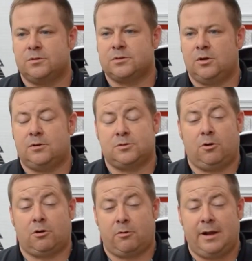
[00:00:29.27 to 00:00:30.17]
Those calls
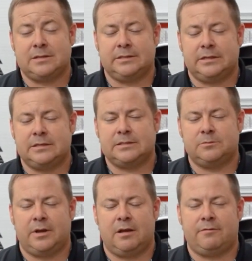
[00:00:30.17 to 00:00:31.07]
are auto
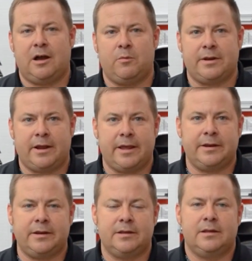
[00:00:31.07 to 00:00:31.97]
accidents. We have Highway
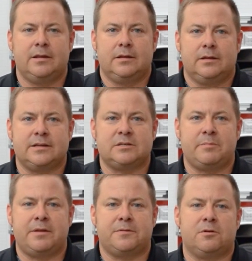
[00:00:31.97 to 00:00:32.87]
90 and
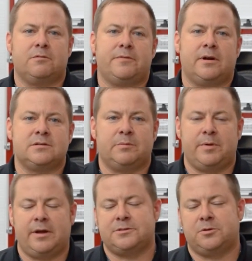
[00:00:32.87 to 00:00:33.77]
some main thoroughfares
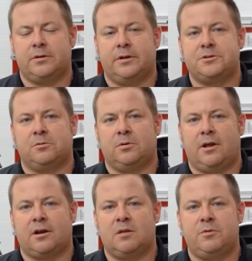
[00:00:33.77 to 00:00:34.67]
that pass through our district with a
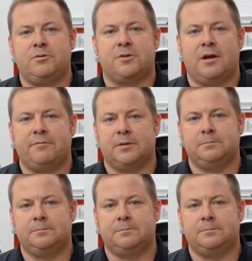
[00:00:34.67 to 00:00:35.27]
lot of commute traffic.